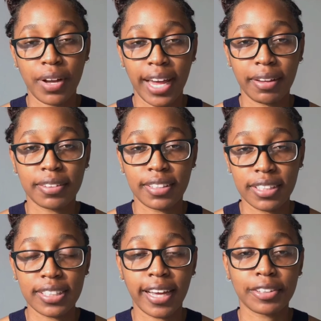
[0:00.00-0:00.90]
I
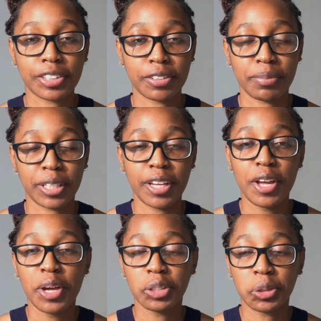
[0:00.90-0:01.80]
did say I was going to be
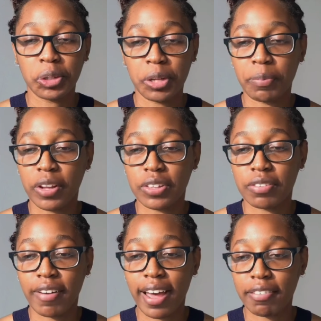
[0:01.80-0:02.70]
talking about the
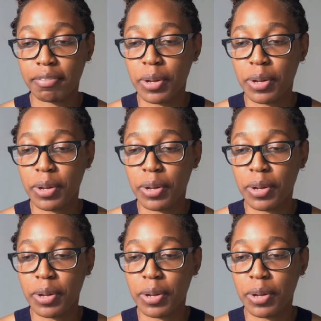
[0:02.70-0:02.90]
5